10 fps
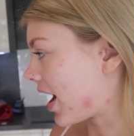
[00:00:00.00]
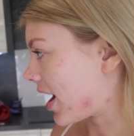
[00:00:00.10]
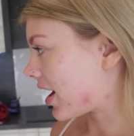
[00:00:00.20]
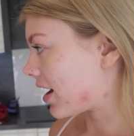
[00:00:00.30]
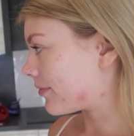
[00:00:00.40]

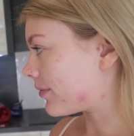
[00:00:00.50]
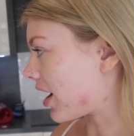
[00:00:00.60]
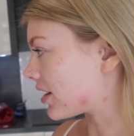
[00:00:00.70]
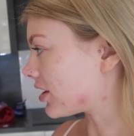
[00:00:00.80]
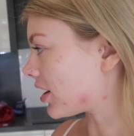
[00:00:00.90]

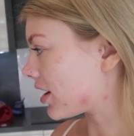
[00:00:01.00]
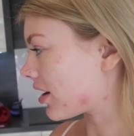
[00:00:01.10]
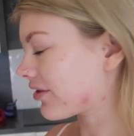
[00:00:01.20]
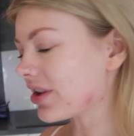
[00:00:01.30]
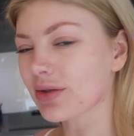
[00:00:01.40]

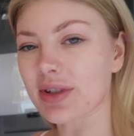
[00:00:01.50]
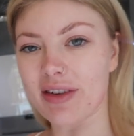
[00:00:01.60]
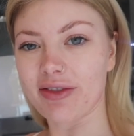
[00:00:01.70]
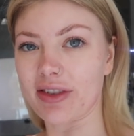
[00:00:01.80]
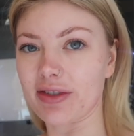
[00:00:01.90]
I think it was
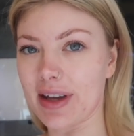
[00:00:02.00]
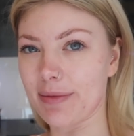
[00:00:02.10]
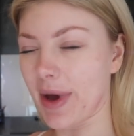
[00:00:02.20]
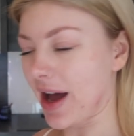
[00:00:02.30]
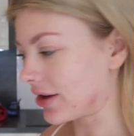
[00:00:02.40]
like
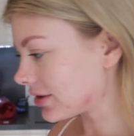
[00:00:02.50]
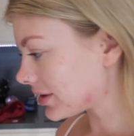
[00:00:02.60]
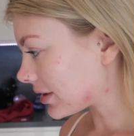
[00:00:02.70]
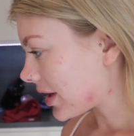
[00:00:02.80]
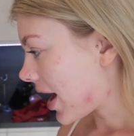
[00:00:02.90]
£15.
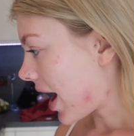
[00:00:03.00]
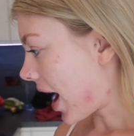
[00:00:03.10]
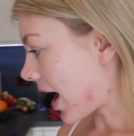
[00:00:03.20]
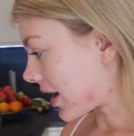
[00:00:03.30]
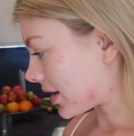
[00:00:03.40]

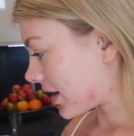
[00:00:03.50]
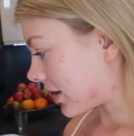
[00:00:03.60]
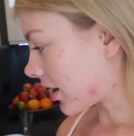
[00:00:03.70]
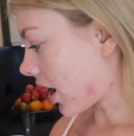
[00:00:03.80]
And it